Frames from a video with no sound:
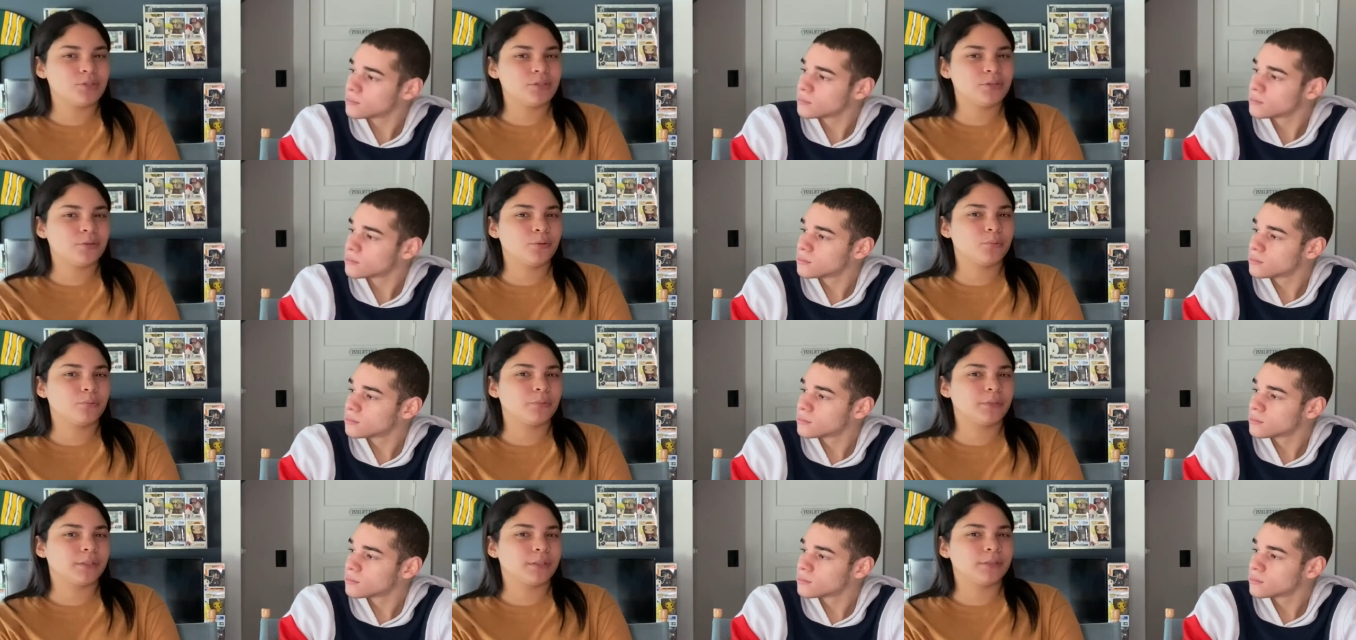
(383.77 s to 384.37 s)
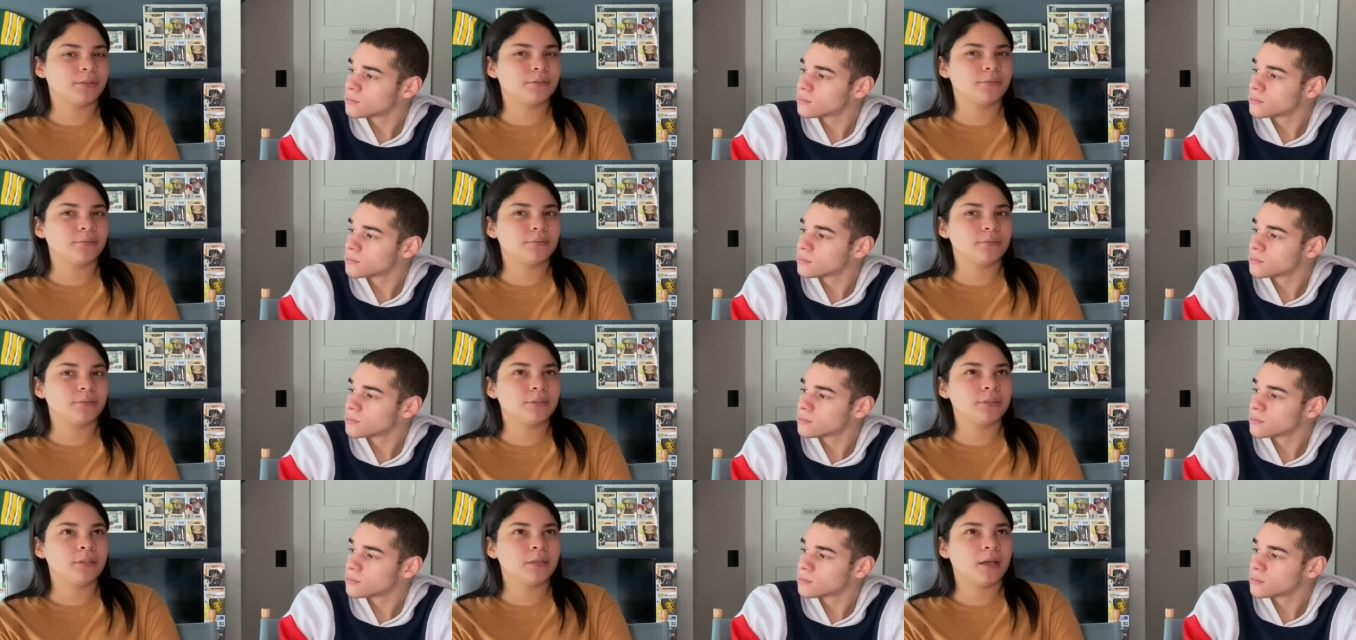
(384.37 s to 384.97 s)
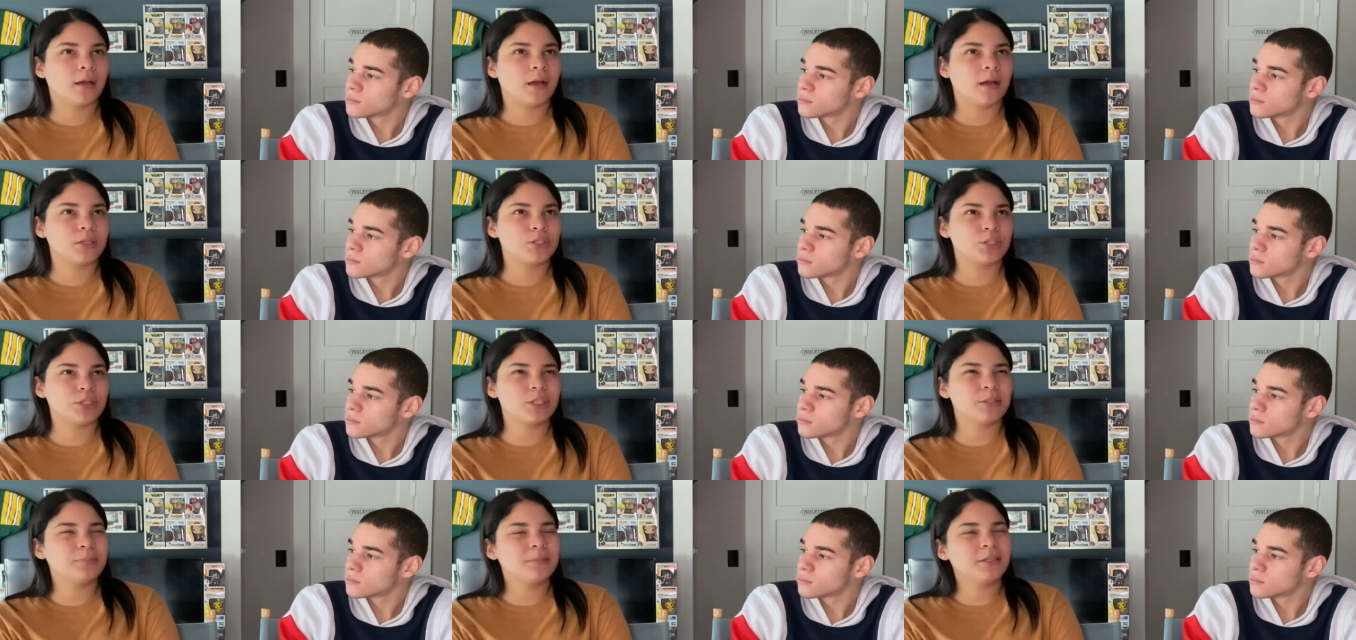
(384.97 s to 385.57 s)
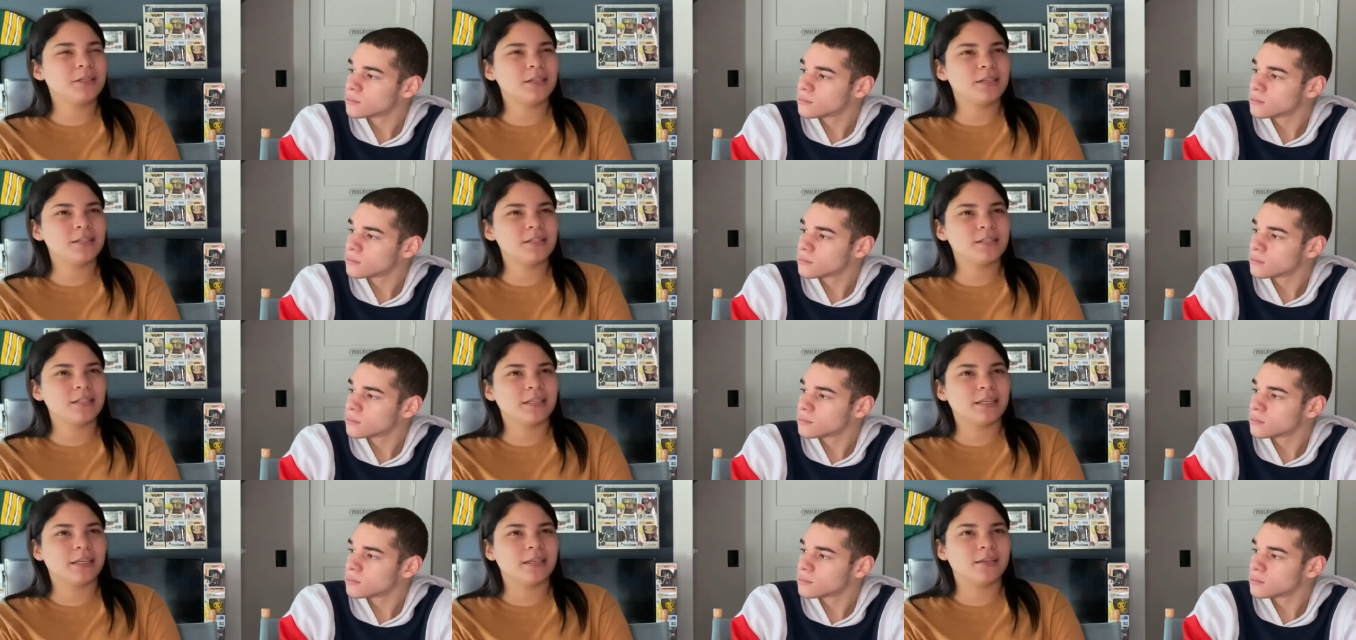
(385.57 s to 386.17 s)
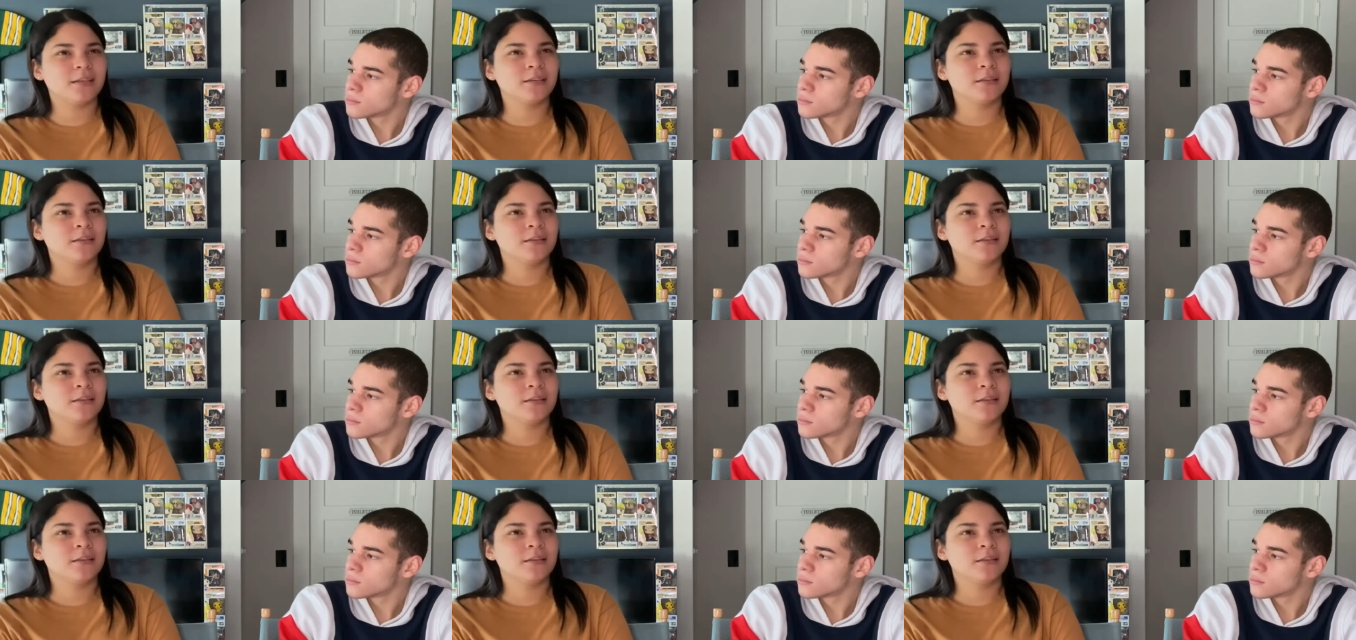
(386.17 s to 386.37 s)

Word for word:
Speaker 1: in the world, just because like,